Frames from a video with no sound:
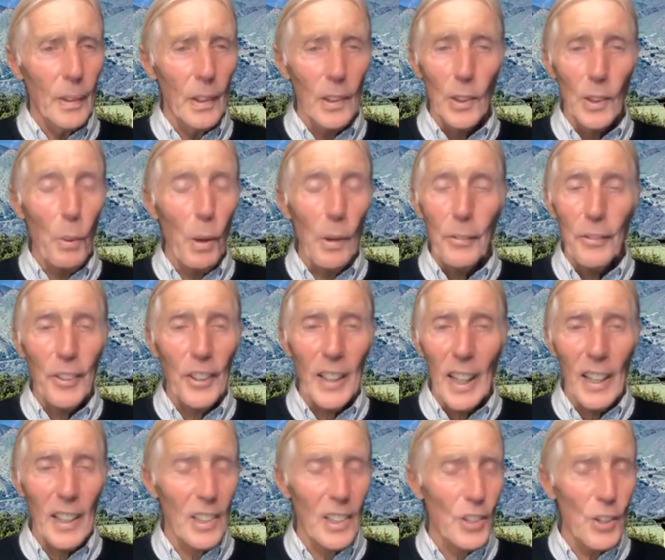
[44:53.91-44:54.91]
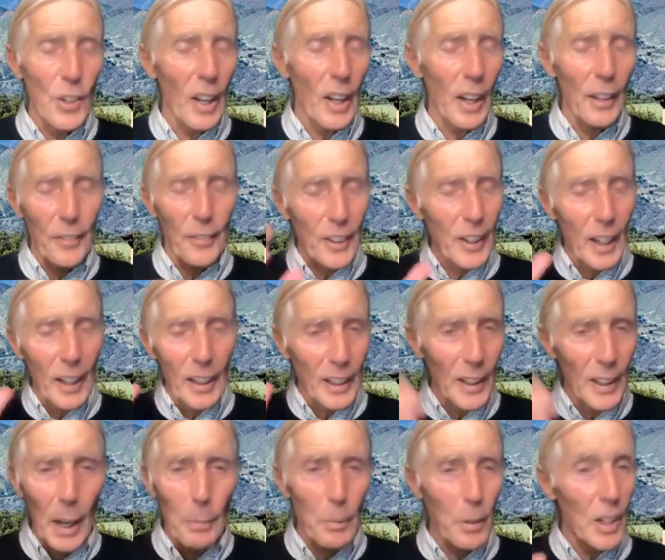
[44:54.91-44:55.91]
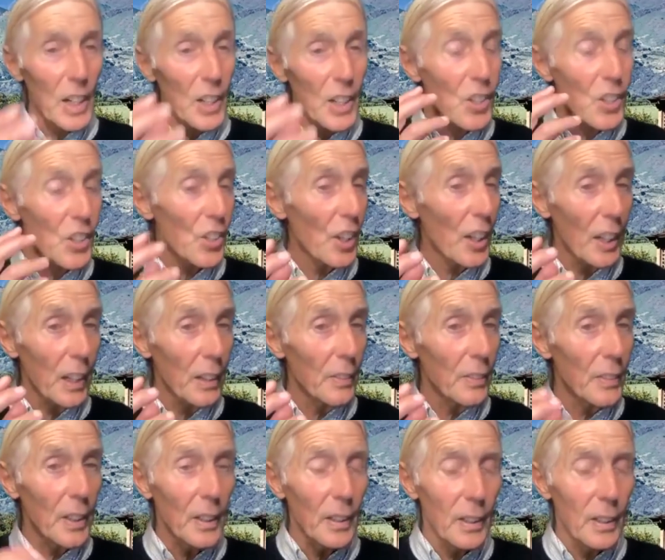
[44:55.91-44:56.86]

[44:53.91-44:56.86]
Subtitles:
You won't forget it. It's not like forgetting a number. It's saved.